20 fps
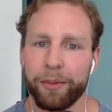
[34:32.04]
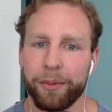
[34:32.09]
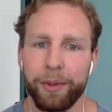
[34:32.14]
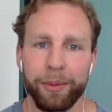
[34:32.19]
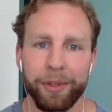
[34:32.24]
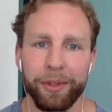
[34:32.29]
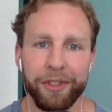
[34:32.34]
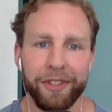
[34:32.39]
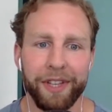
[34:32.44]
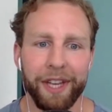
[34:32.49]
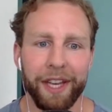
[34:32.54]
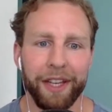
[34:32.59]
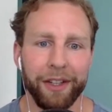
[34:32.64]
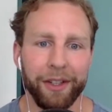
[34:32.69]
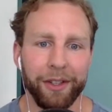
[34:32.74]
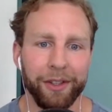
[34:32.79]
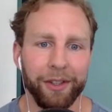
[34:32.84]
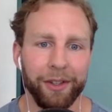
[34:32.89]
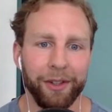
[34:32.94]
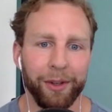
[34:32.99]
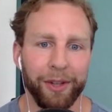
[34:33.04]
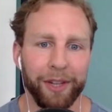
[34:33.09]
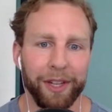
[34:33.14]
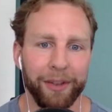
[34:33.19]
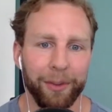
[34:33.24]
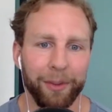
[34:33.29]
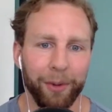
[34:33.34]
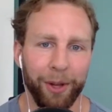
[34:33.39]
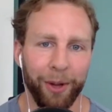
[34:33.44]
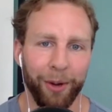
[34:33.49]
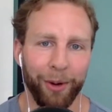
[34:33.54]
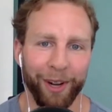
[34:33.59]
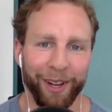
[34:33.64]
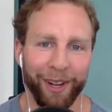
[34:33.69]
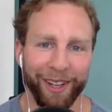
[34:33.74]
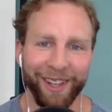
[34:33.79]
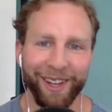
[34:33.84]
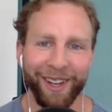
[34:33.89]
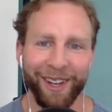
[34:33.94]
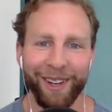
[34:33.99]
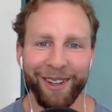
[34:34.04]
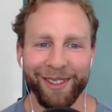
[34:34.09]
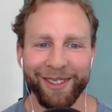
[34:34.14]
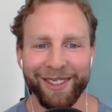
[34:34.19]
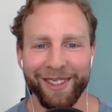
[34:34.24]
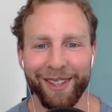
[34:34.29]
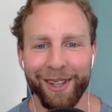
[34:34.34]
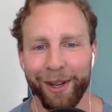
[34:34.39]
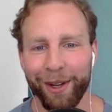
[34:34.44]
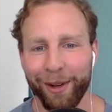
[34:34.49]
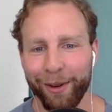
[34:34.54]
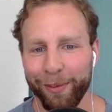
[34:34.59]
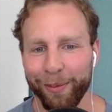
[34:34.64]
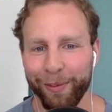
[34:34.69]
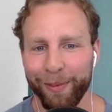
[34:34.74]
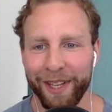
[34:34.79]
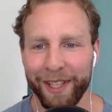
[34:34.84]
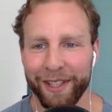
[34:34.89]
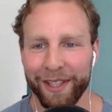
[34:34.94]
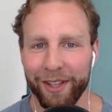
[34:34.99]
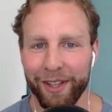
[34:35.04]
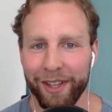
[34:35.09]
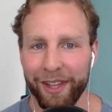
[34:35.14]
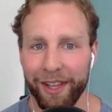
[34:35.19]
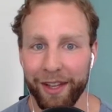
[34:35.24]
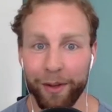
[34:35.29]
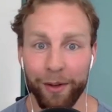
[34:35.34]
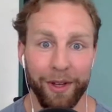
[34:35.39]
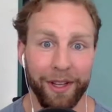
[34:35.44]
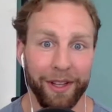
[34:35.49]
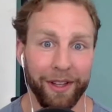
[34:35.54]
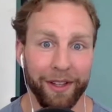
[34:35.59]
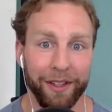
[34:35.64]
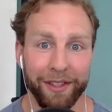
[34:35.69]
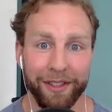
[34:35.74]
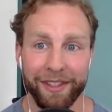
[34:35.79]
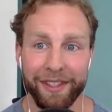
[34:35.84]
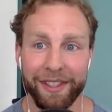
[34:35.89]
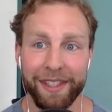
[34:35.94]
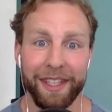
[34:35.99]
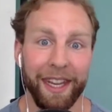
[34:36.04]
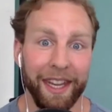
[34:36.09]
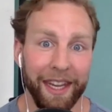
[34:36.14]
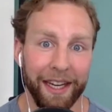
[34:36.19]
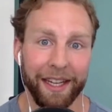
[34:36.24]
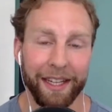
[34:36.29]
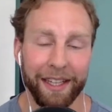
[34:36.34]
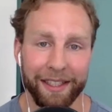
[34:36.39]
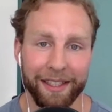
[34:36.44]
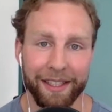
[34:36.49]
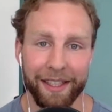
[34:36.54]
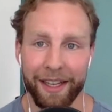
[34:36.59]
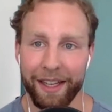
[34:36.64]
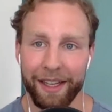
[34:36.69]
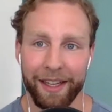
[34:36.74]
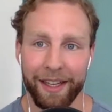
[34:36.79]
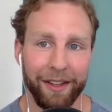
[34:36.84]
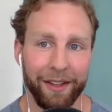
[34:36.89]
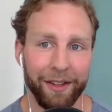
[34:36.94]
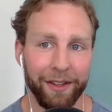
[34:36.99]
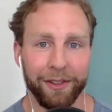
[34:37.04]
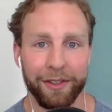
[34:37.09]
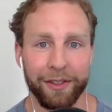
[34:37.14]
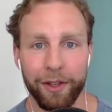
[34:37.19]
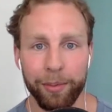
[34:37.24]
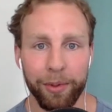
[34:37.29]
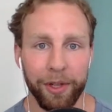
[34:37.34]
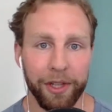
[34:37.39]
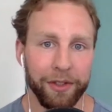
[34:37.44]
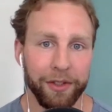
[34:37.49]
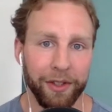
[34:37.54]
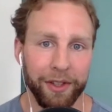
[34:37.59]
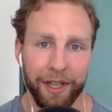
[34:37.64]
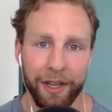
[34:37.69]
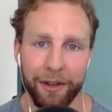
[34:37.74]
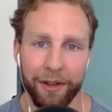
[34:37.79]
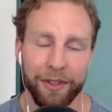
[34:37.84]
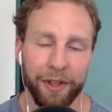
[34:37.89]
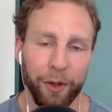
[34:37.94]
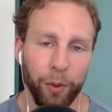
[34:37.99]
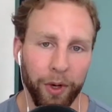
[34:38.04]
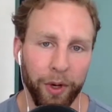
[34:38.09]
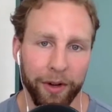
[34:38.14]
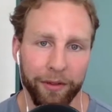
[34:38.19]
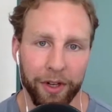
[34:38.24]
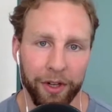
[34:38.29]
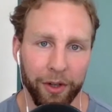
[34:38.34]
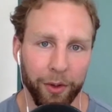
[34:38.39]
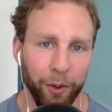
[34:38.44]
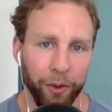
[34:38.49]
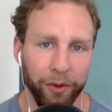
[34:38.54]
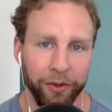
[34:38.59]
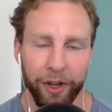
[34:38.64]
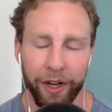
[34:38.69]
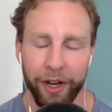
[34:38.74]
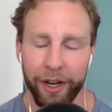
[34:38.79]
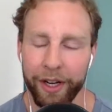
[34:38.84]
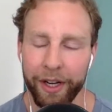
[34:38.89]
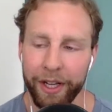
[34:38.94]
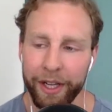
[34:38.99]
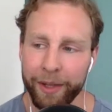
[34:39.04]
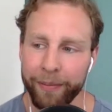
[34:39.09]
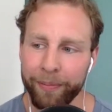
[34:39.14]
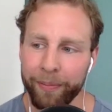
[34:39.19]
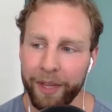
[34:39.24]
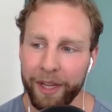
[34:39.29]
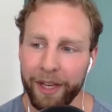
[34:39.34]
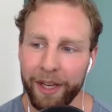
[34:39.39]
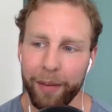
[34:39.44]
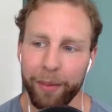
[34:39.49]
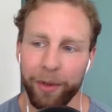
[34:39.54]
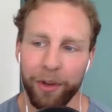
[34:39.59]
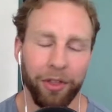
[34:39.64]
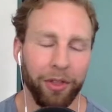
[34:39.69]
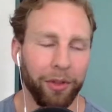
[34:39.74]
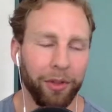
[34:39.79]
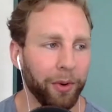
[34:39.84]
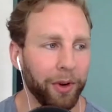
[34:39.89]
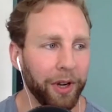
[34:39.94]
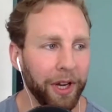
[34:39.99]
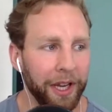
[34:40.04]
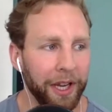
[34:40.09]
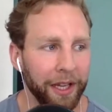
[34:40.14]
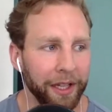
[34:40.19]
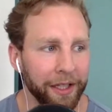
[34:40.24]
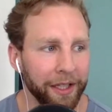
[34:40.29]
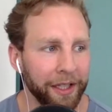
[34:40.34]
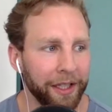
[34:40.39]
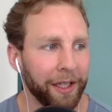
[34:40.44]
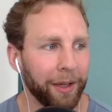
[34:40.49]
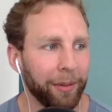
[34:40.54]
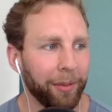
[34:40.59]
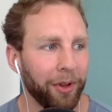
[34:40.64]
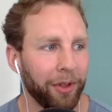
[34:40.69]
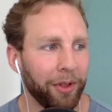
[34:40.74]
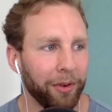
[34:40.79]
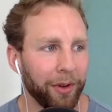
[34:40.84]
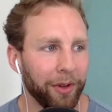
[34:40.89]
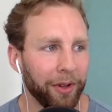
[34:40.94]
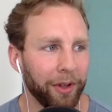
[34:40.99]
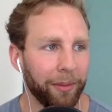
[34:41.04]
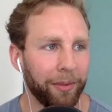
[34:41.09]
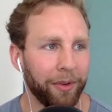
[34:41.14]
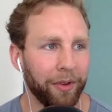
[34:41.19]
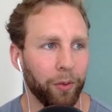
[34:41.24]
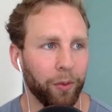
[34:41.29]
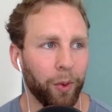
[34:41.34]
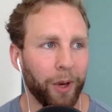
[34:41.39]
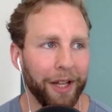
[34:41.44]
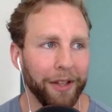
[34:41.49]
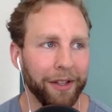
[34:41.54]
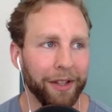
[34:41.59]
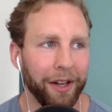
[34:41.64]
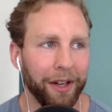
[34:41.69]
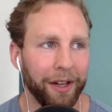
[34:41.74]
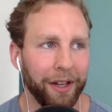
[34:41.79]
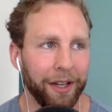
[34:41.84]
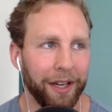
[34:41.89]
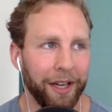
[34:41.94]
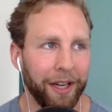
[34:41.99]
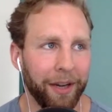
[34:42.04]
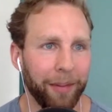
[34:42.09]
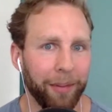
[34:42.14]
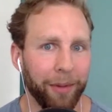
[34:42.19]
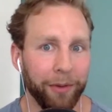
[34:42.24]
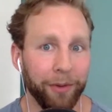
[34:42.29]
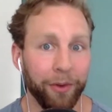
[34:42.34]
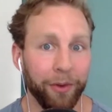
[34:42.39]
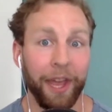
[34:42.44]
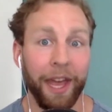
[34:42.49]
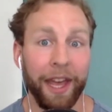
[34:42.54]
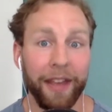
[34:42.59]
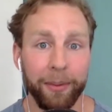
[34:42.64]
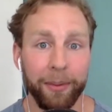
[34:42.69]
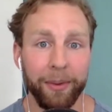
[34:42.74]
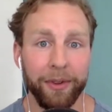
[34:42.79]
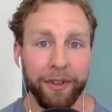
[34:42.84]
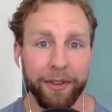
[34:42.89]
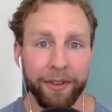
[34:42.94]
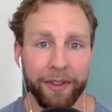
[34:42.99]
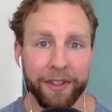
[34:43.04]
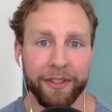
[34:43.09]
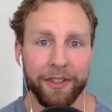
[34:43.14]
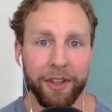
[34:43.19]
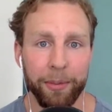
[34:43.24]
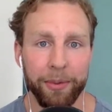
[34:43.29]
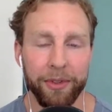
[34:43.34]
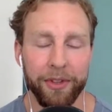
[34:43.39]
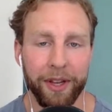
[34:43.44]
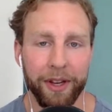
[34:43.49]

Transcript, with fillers: cycle and don't get to where they want to go. So make sure that you either stick to either surplus or the deficit, whatever your goals are. And number three, I'm going to throw a little bit of a wild card in here, but for that specific subset